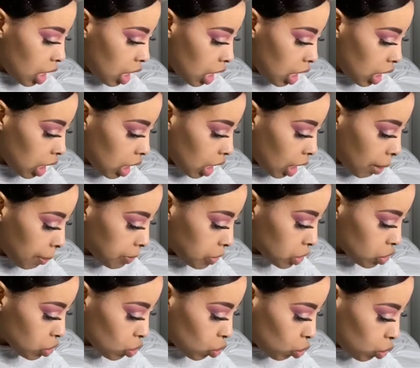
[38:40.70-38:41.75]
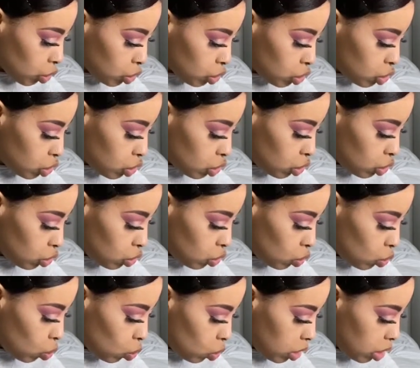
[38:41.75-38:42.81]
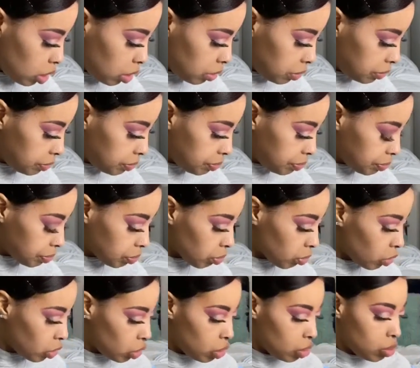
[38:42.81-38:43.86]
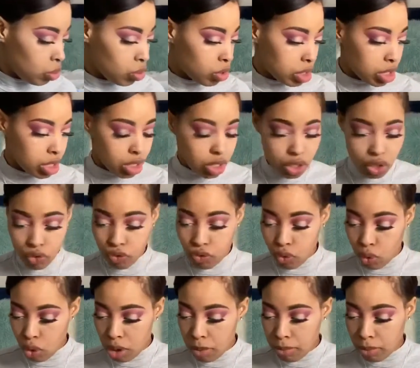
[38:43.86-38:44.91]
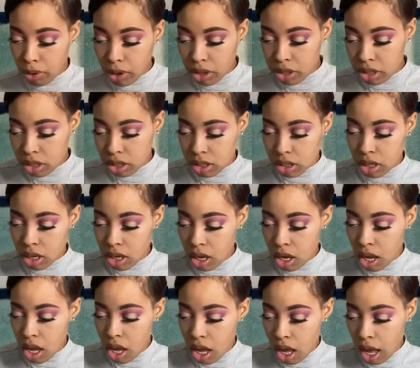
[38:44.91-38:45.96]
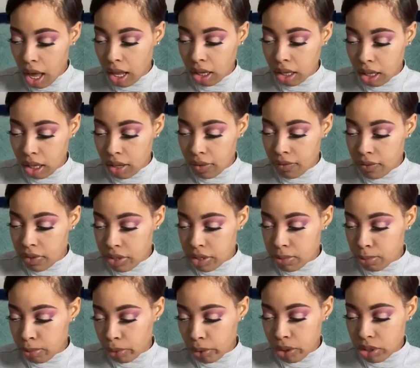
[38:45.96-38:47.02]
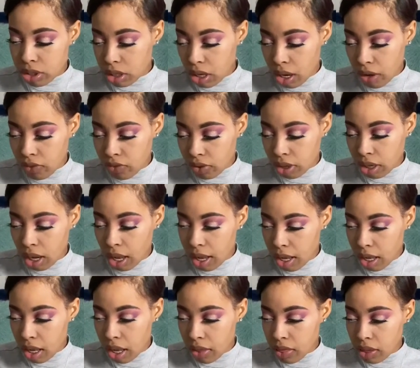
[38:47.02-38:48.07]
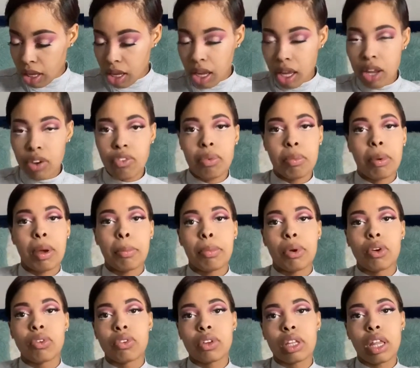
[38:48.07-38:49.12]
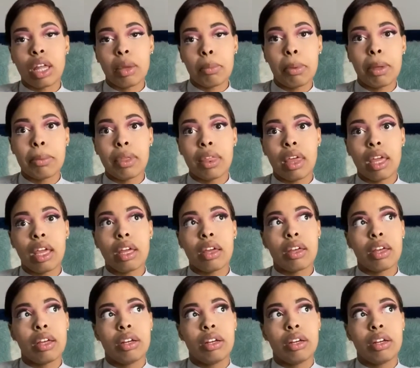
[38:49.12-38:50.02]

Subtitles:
And I'm just going to use this Sephora brush. I love this brush. I forgot. I think I got it for my birthday. Like maybe like